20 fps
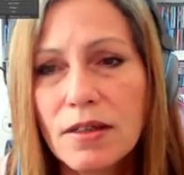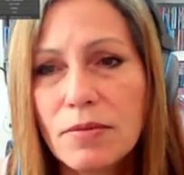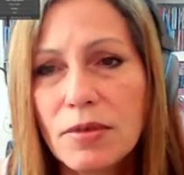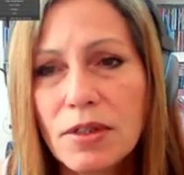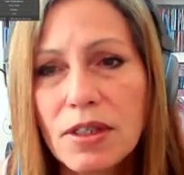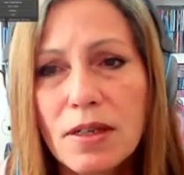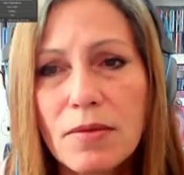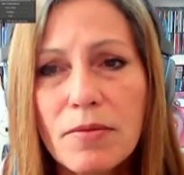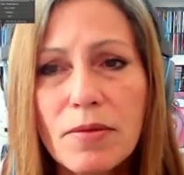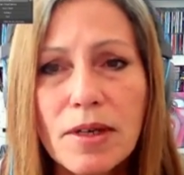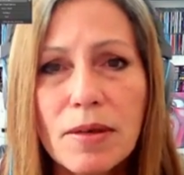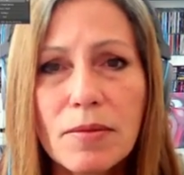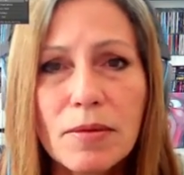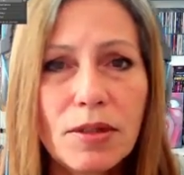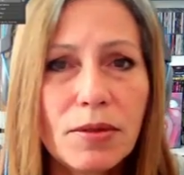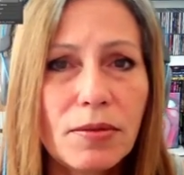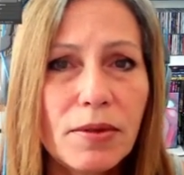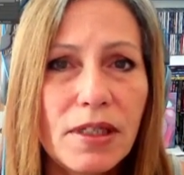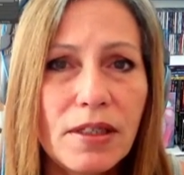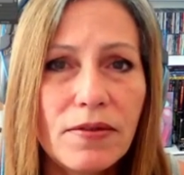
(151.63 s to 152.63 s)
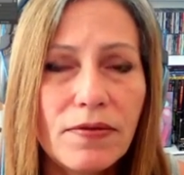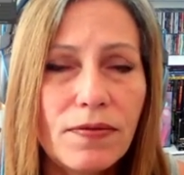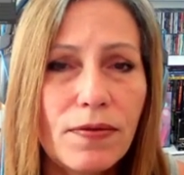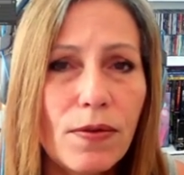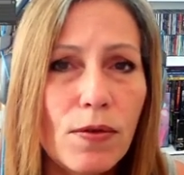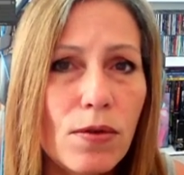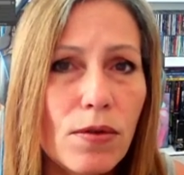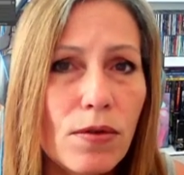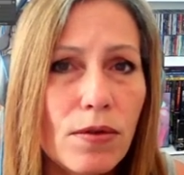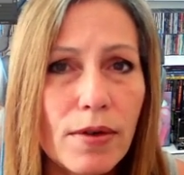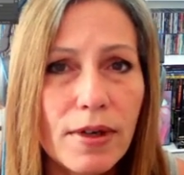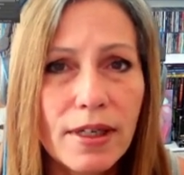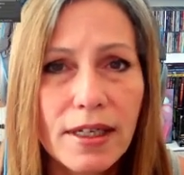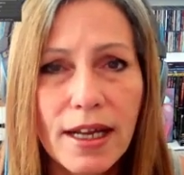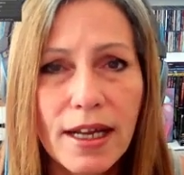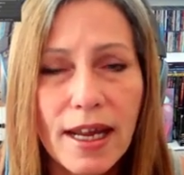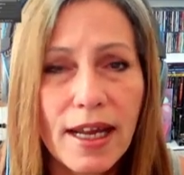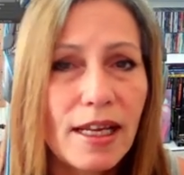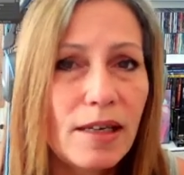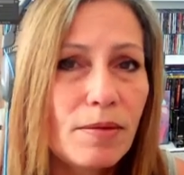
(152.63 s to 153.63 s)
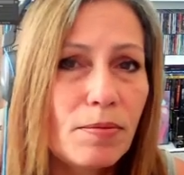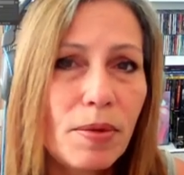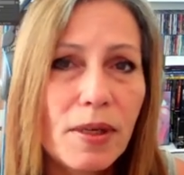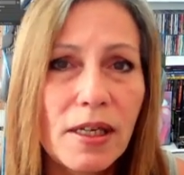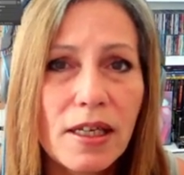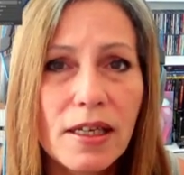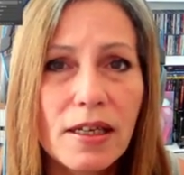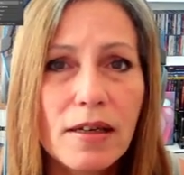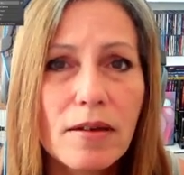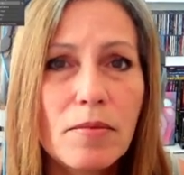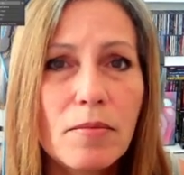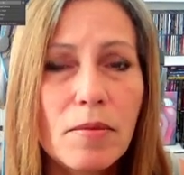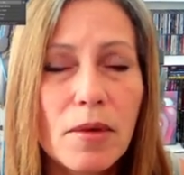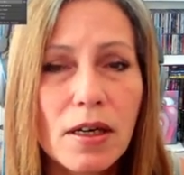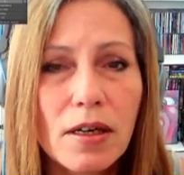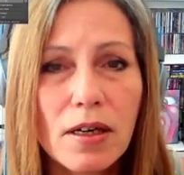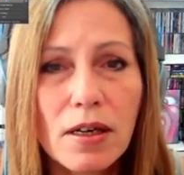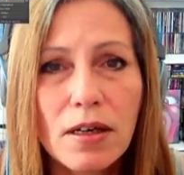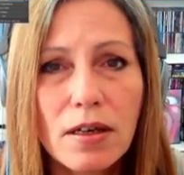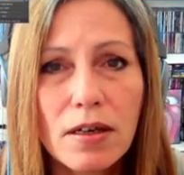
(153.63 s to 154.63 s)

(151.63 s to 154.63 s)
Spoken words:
somewhere between 4 and 8 p.m.